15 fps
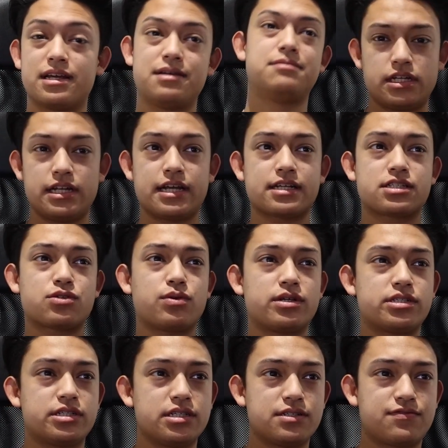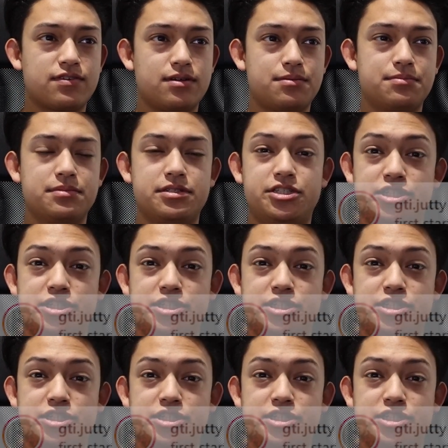The next question is from